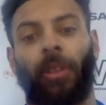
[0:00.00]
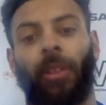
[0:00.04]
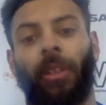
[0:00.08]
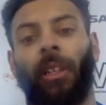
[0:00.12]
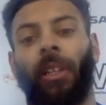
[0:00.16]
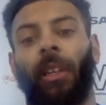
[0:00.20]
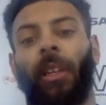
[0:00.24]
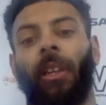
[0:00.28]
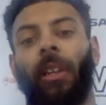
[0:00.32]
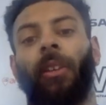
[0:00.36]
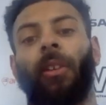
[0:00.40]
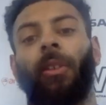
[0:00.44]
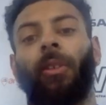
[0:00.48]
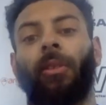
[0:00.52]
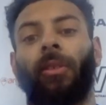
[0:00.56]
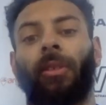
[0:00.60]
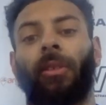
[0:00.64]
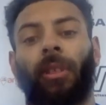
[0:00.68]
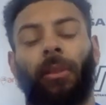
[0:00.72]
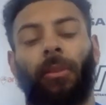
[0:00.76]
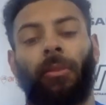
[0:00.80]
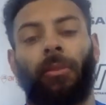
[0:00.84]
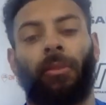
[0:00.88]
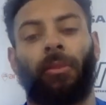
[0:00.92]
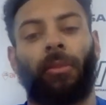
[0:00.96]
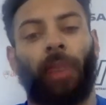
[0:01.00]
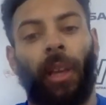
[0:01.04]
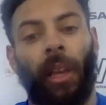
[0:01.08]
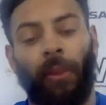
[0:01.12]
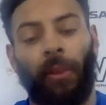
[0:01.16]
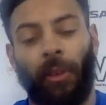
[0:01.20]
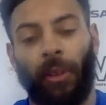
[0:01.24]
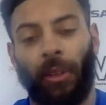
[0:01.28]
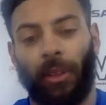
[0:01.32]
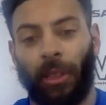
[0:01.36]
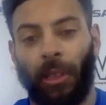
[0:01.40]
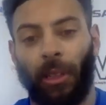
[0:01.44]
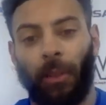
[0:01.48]
going to get used and
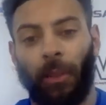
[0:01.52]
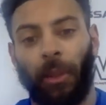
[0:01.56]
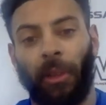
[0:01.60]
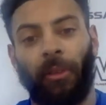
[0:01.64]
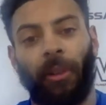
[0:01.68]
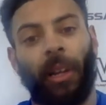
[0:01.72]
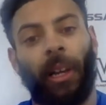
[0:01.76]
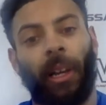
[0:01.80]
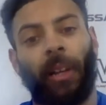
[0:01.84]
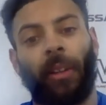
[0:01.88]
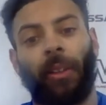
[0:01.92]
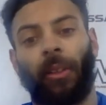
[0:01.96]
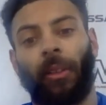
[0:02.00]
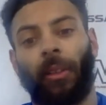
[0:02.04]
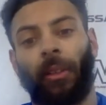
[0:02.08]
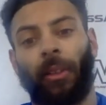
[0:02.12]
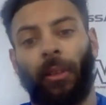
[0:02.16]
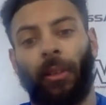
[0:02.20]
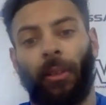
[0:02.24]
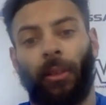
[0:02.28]
everyone's going to be relied on.